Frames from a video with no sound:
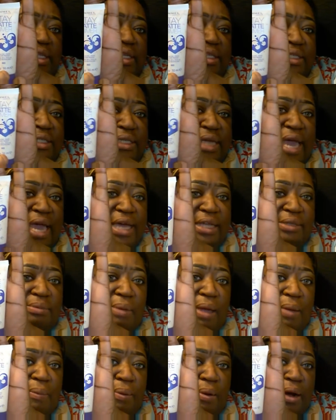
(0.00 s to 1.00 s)
this as
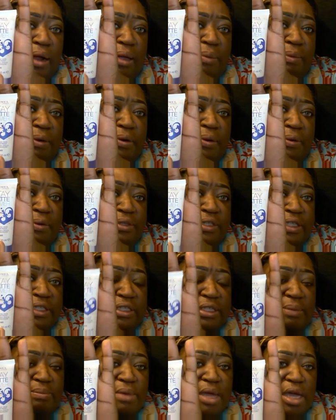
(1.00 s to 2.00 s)
my primer
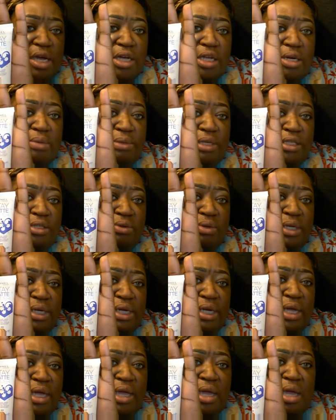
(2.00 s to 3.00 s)
since I'm not going to be
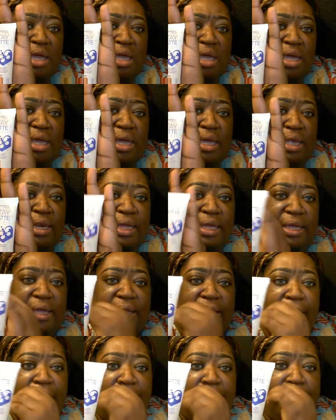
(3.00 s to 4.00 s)
doing
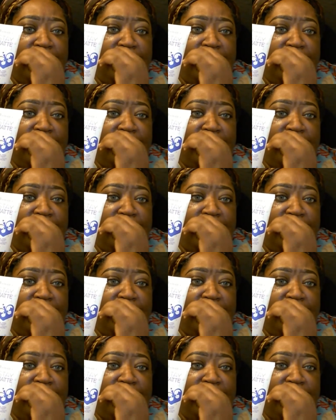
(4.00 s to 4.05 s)
any